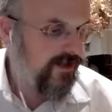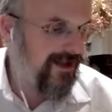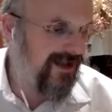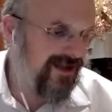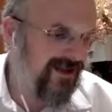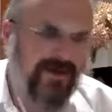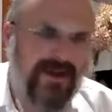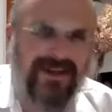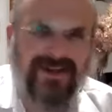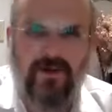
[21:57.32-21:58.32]
It, it doesn't make
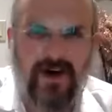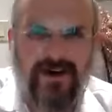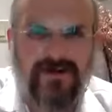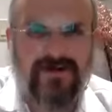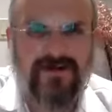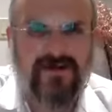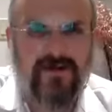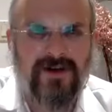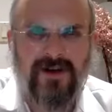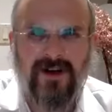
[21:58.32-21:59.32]
sense otherwise because the
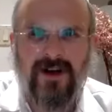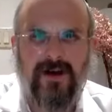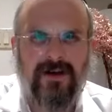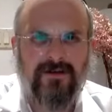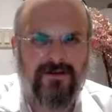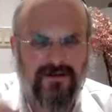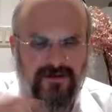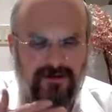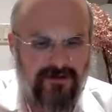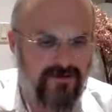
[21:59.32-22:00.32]
Gemara yeah, yeah.